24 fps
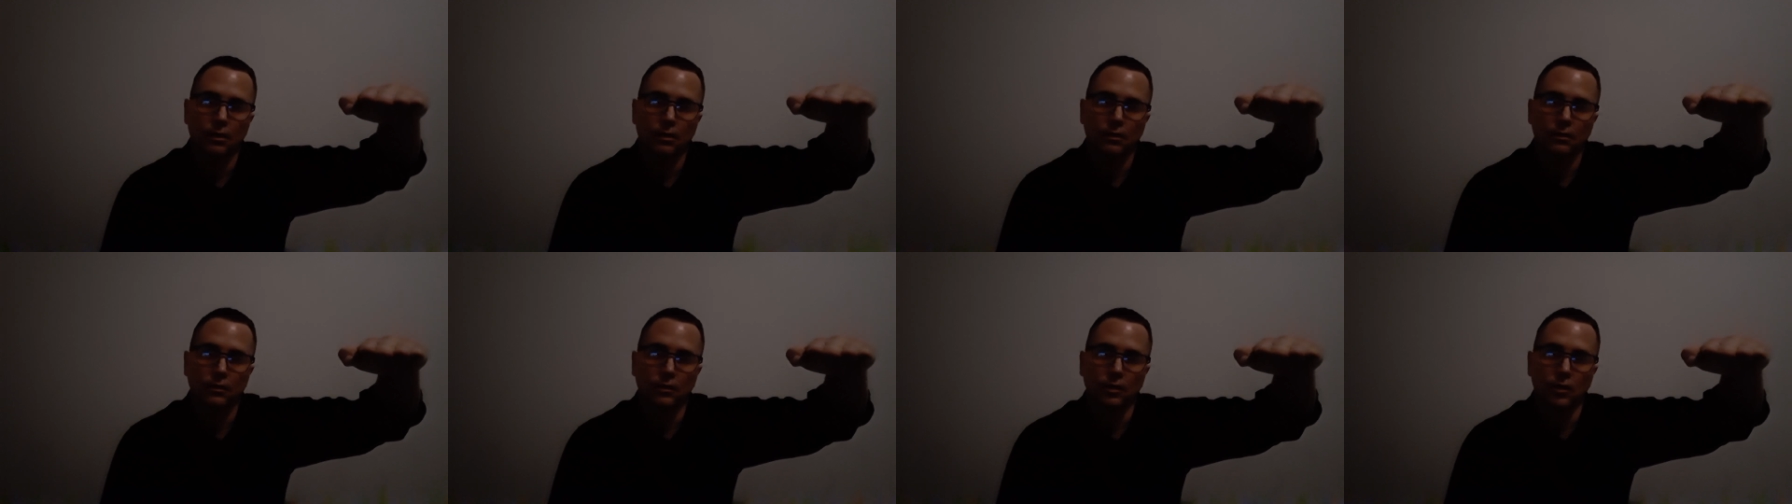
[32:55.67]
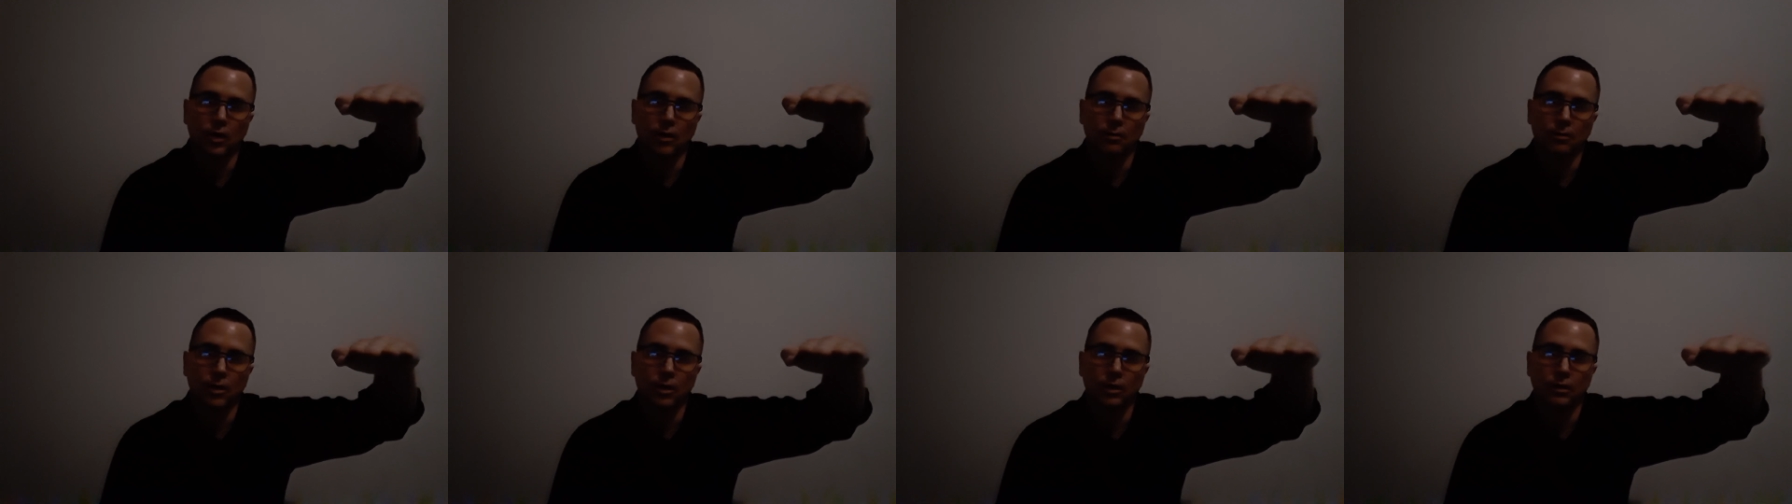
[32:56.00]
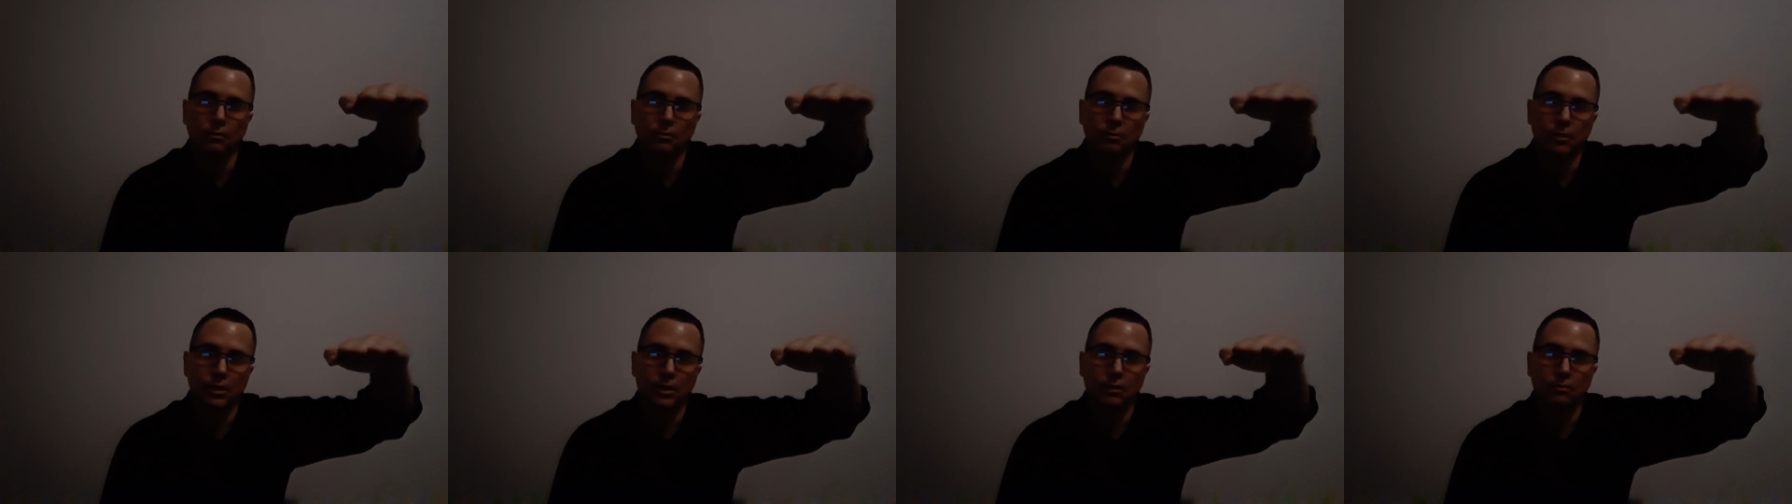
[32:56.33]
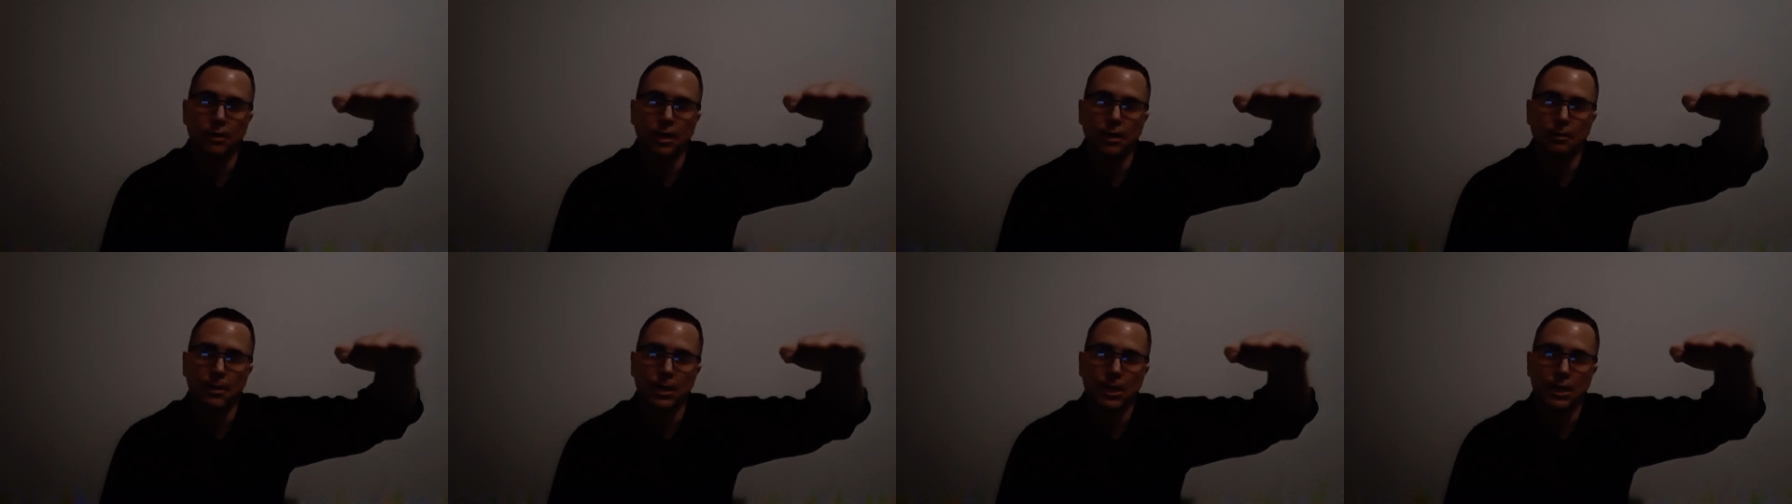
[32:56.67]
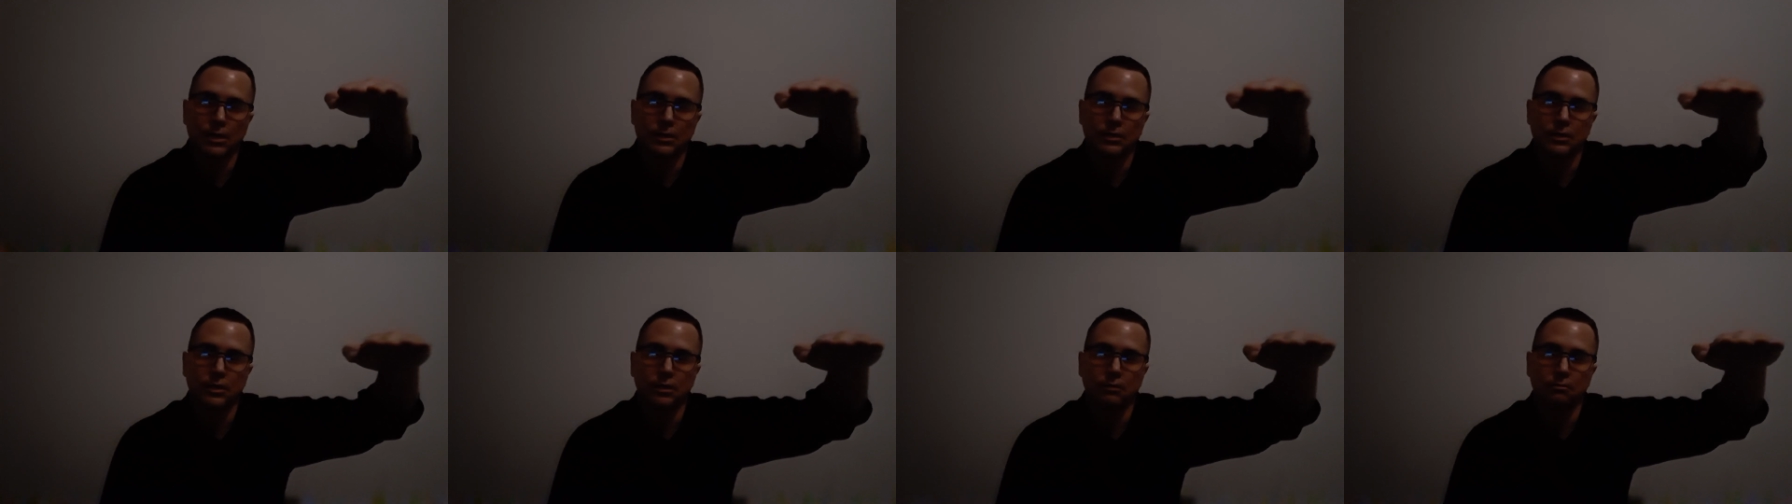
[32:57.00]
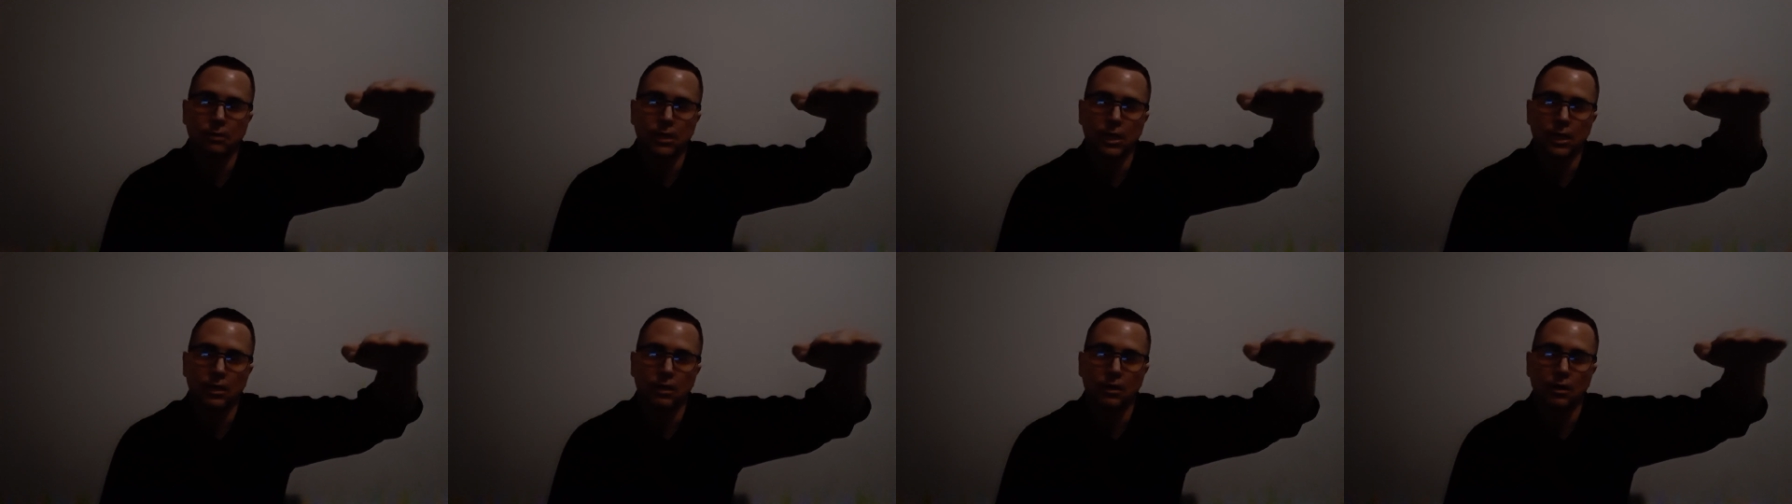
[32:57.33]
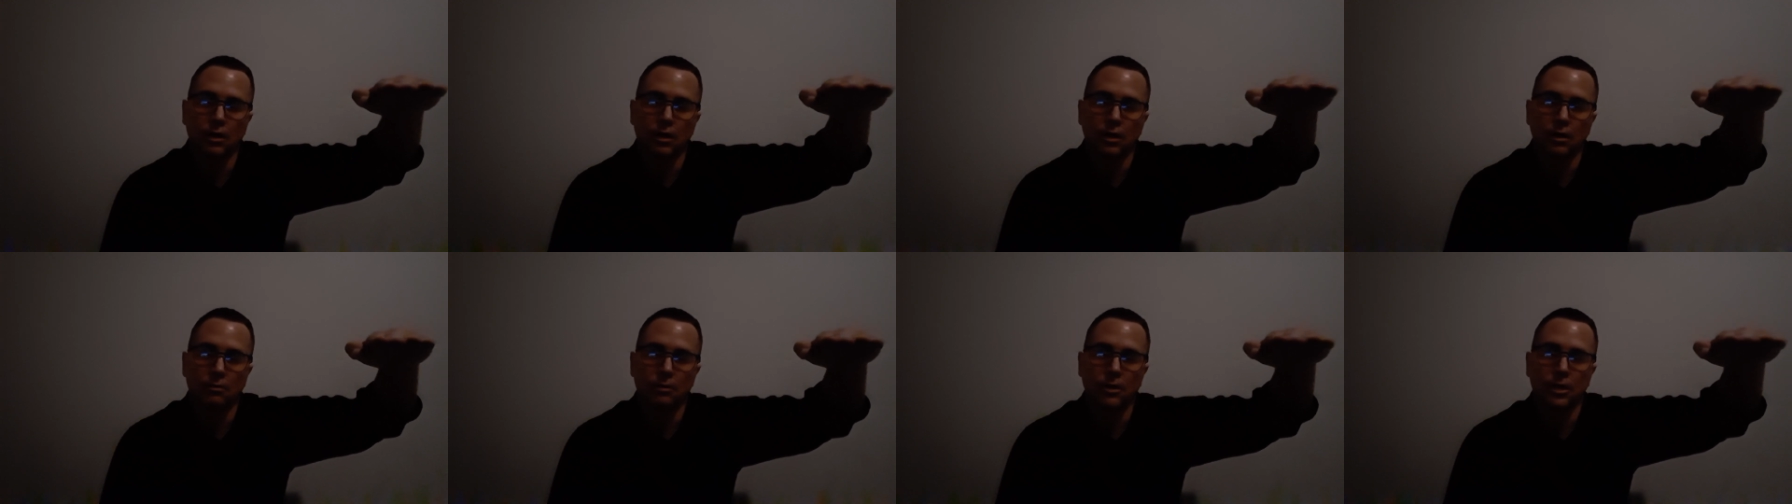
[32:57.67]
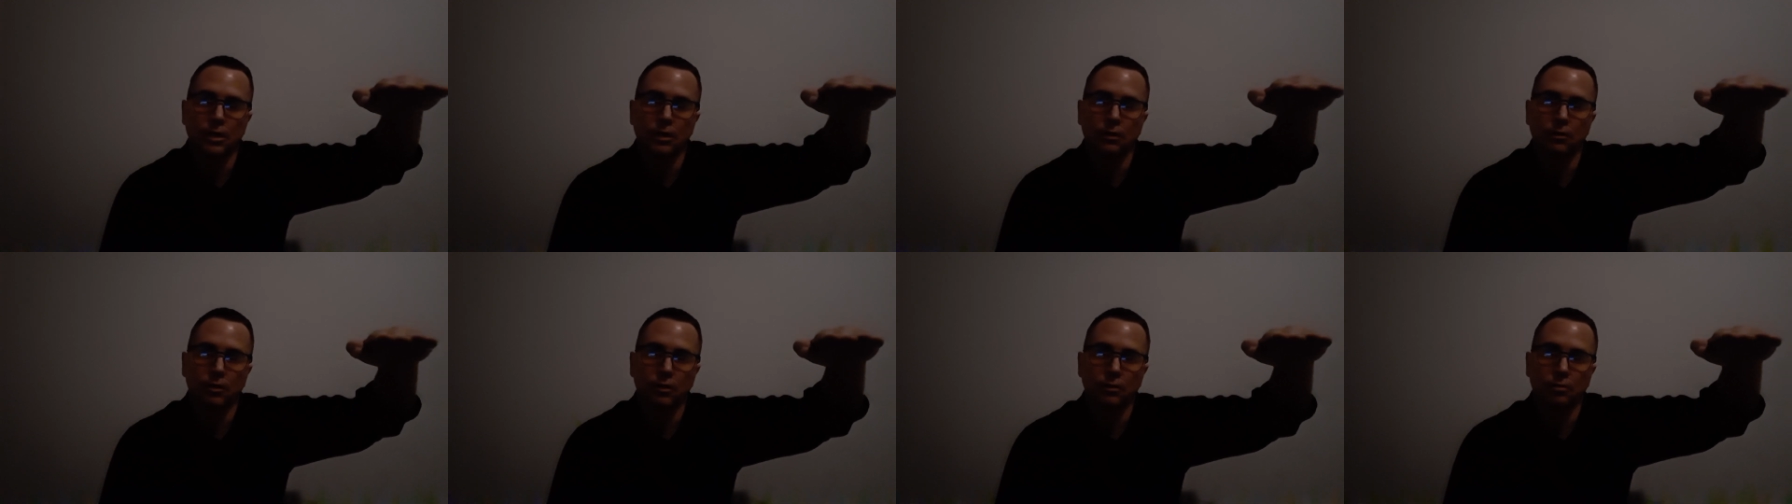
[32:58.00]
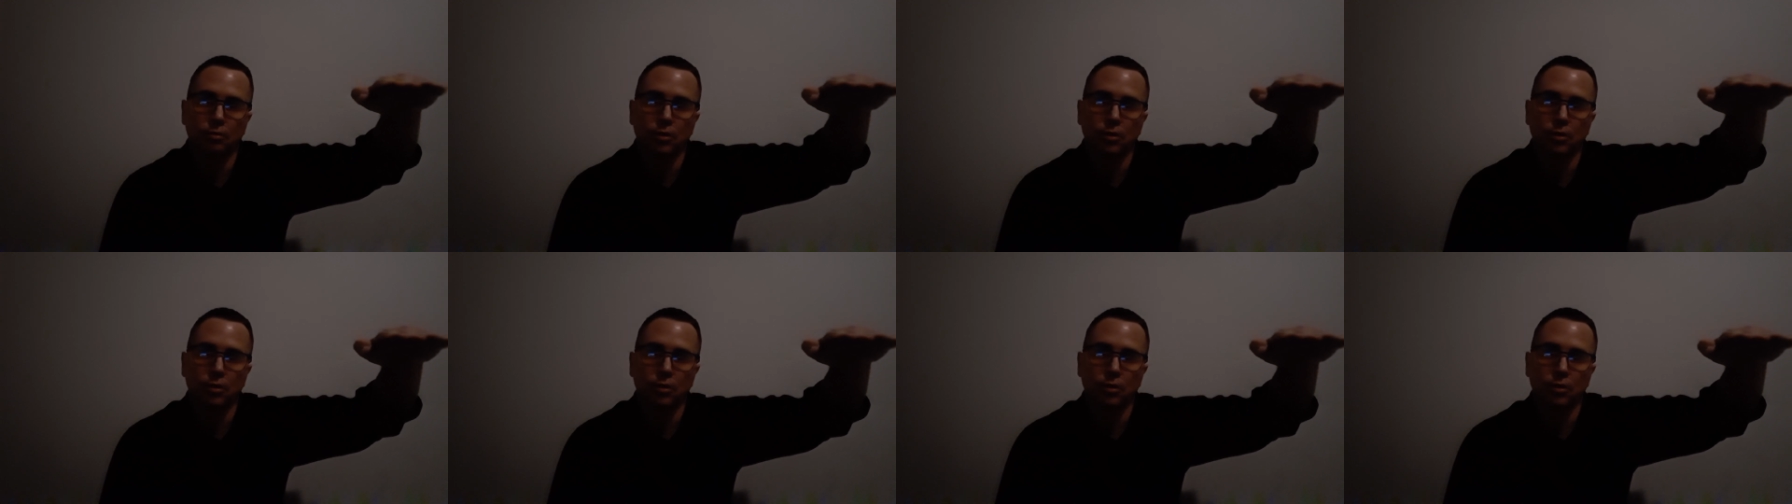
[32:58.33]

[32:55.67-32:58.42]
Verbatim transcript: So I'm going to be, my mind's going to be in harmony with